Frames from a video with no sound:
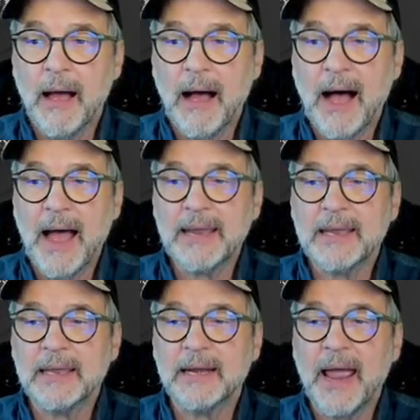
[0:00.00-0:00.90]
I
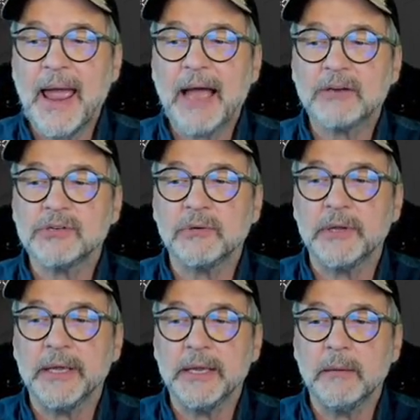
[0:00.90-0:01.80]
can
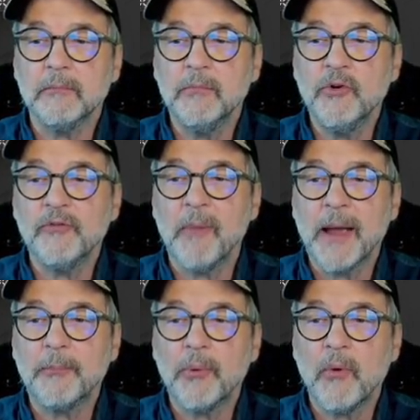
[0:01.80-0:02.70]
actually move my
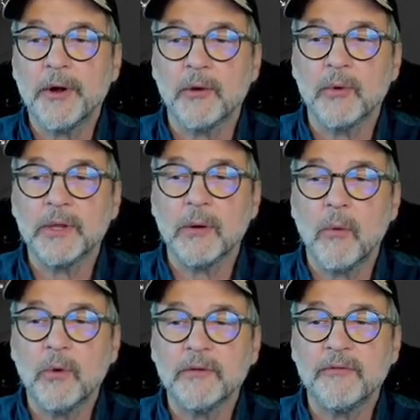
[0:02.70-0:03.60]
pointer
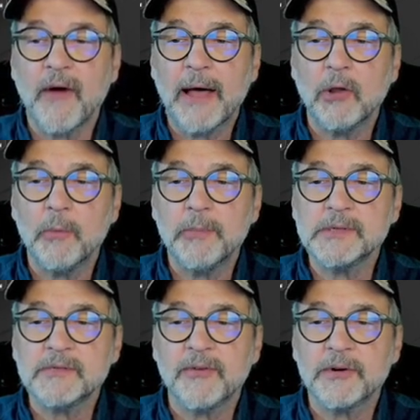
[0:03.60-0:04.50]
when the file
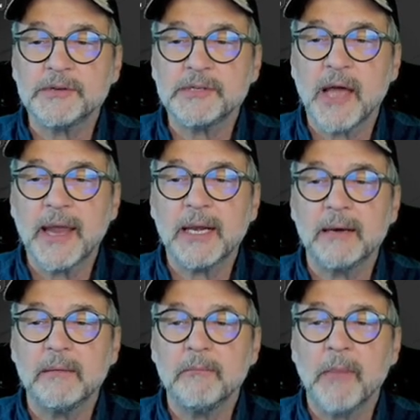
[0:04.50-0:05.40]
opens first.
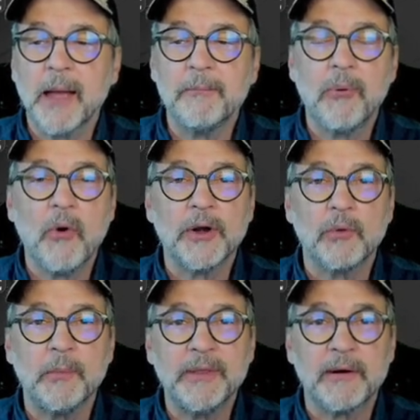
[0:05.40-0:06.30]
My pointer
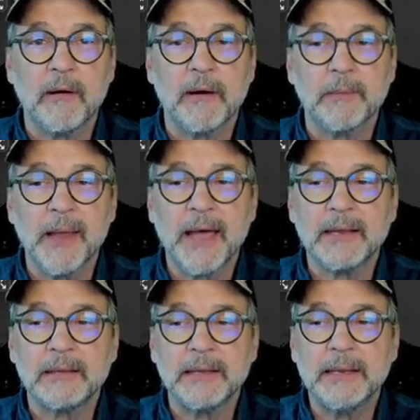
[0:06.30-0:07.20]
will be there
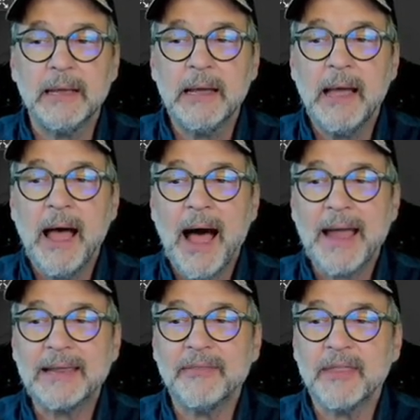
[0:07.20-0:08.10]
automatically. I
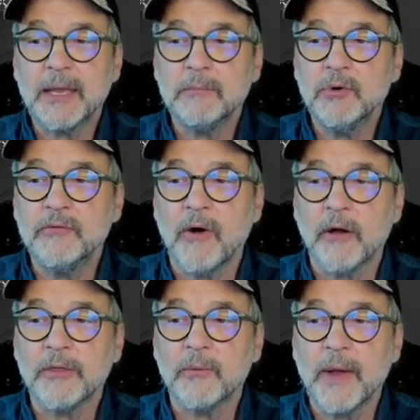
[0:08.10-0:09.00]
can then move all
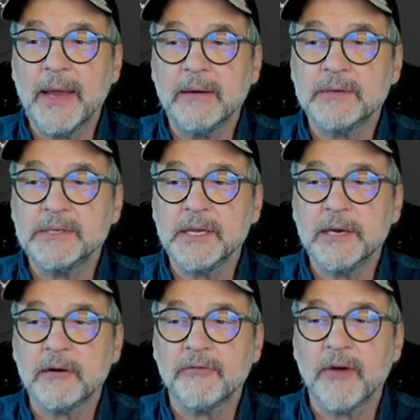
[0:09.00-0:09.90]
the way to
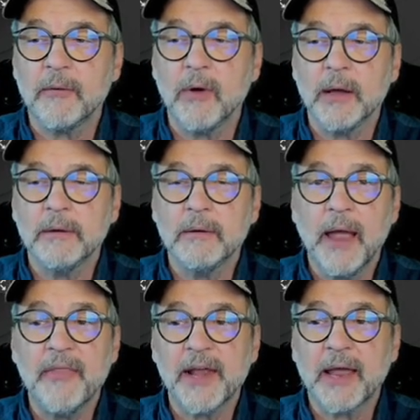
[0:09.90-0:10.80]
here if I want,
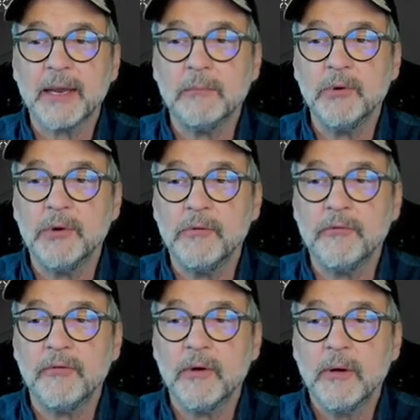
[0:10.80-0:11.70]
and then I can
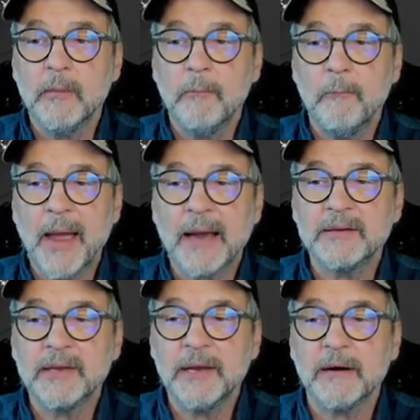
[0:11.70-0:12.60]
move back to
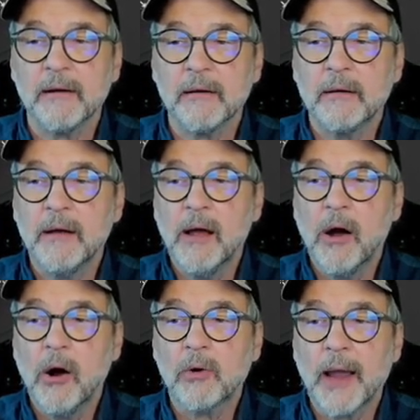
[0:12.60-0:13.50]
here,
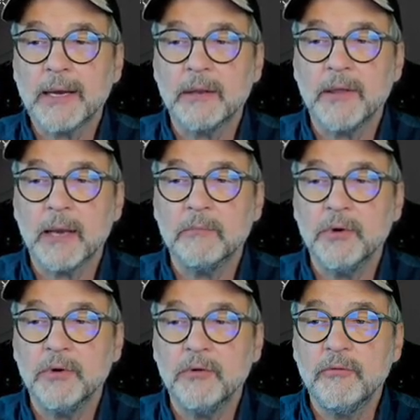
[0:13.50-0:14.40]
or I can then
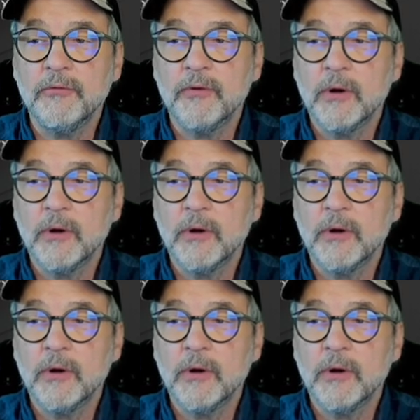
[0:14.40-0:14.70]
move